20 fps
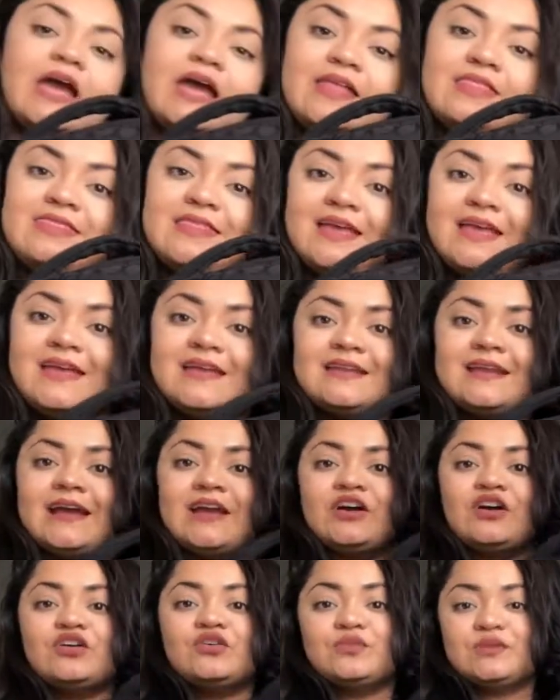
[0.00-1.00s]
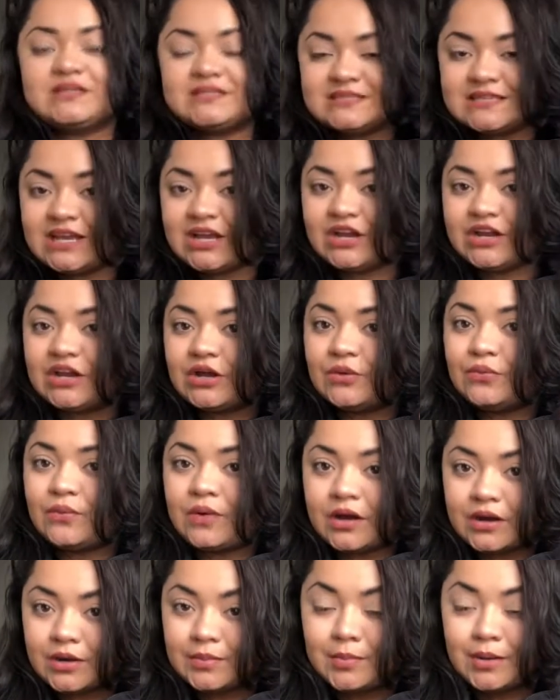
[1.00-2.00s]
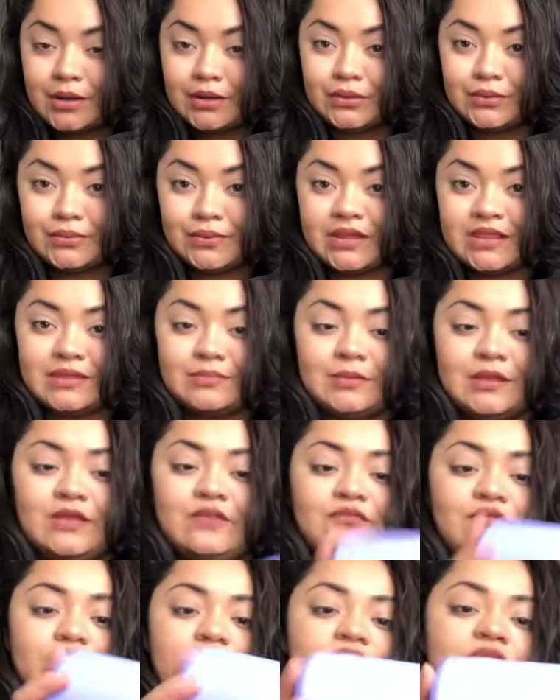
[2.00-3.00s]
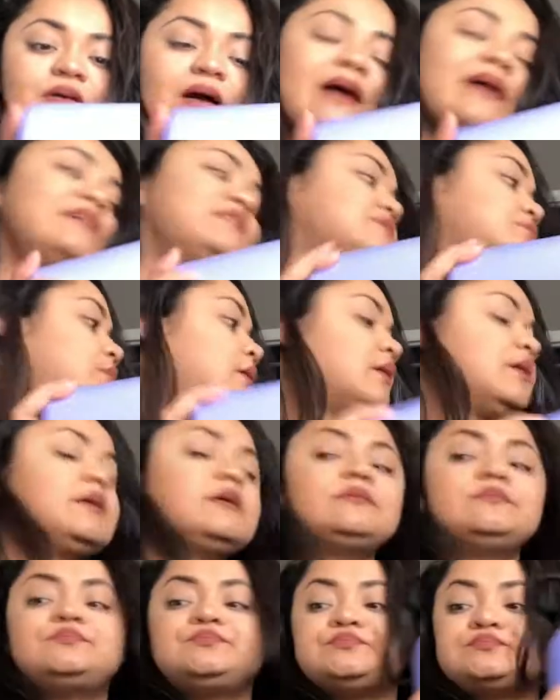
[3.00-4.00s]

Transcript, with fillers: And then I always carry a water bottle with me full of ice water.